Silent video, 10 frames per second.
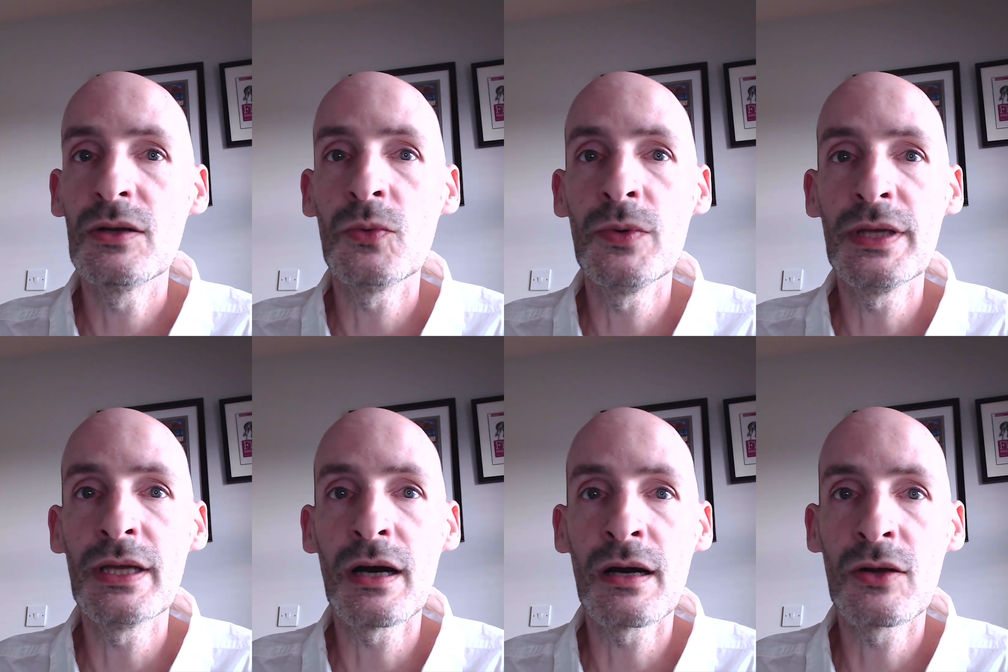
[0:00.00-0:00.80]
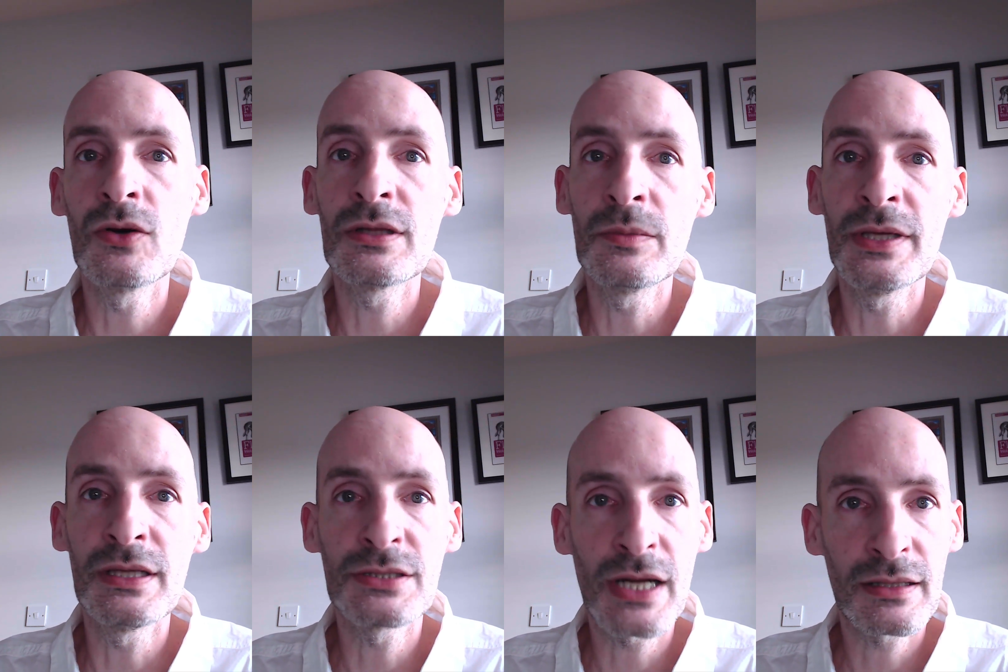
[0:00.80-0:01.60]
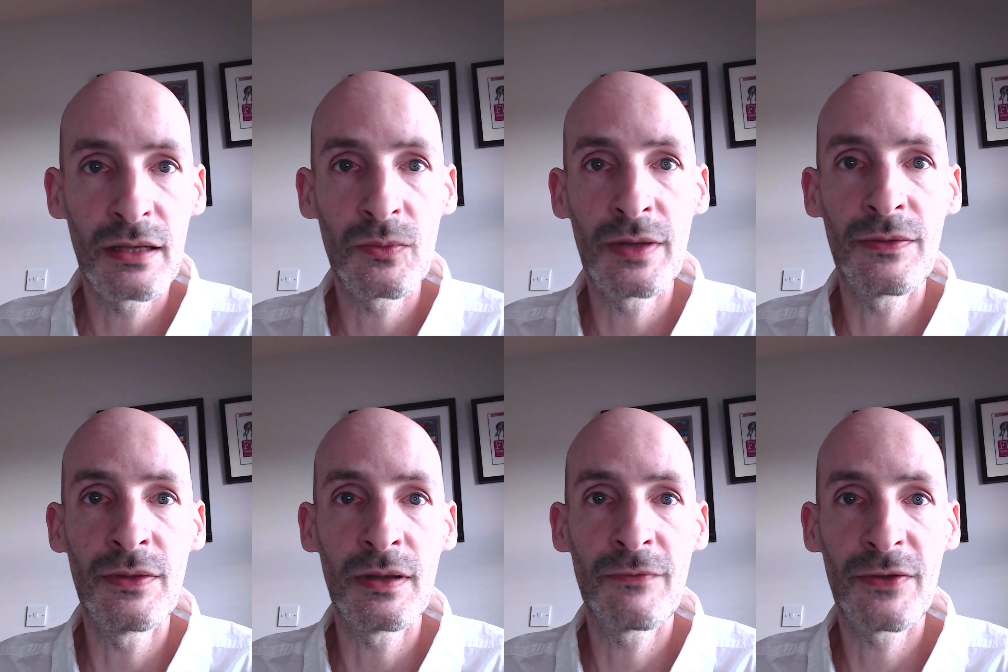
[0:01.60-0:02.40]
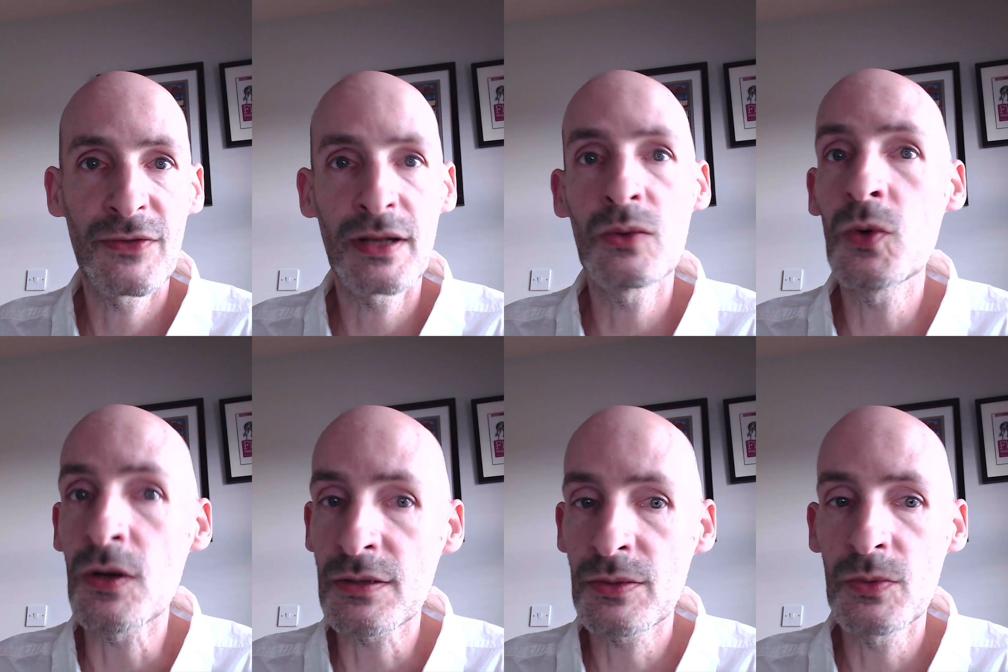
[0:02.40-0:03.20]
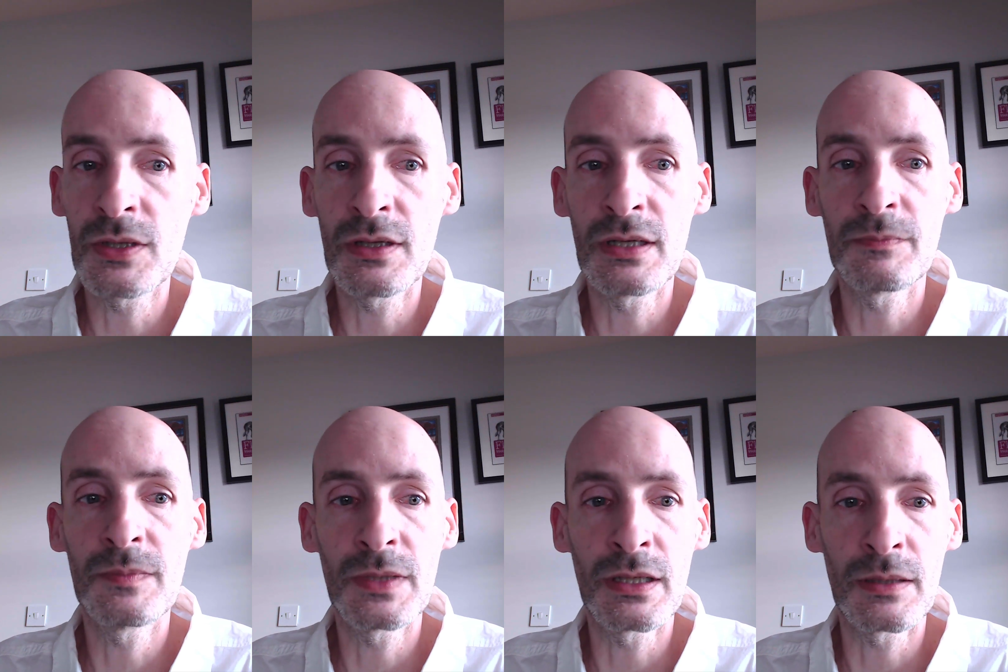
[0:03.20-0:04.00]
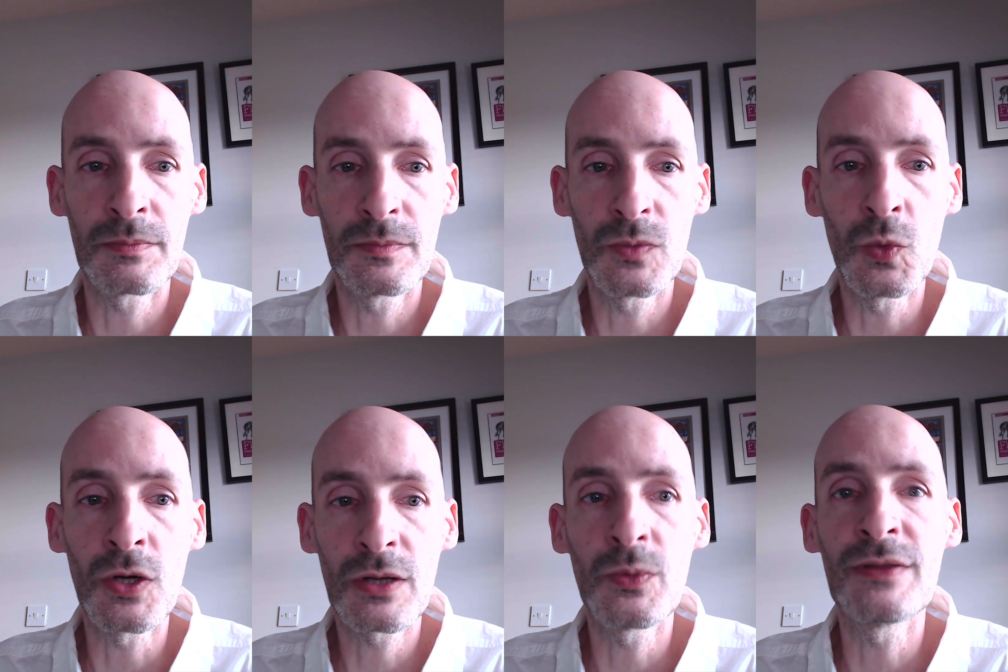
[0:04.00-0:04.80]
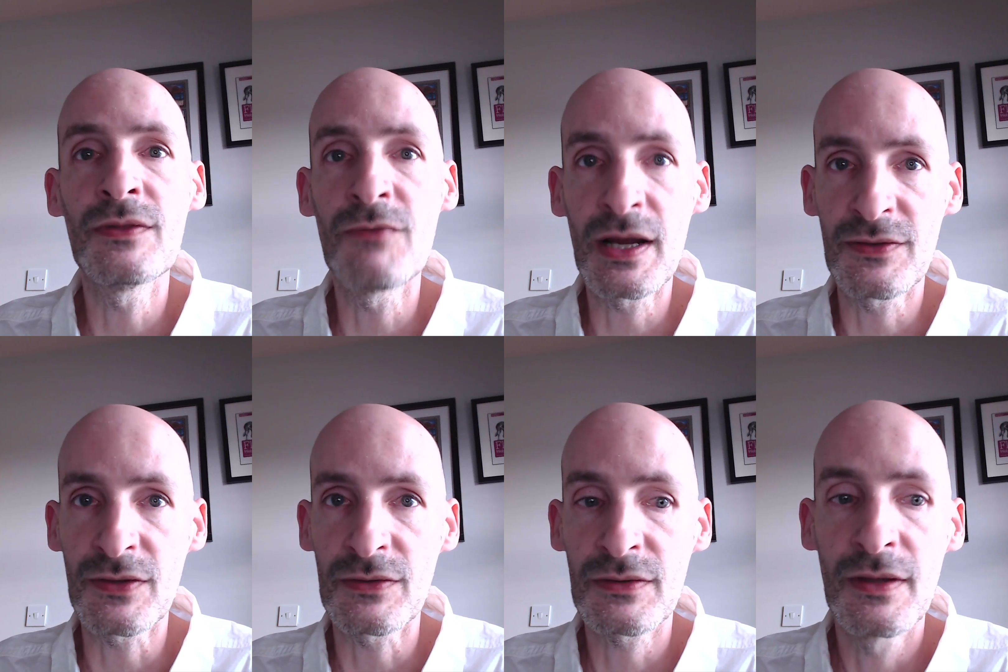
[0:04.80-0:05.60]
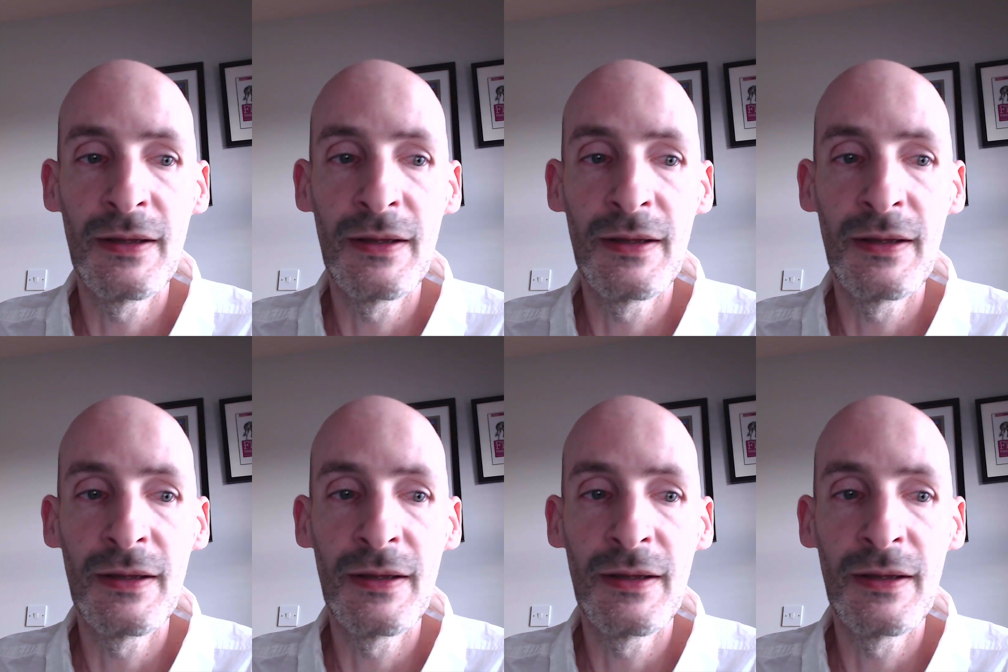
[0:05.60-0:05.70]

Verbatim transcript: we are going to be interacting with the physical world. We're going to uh, work with devices.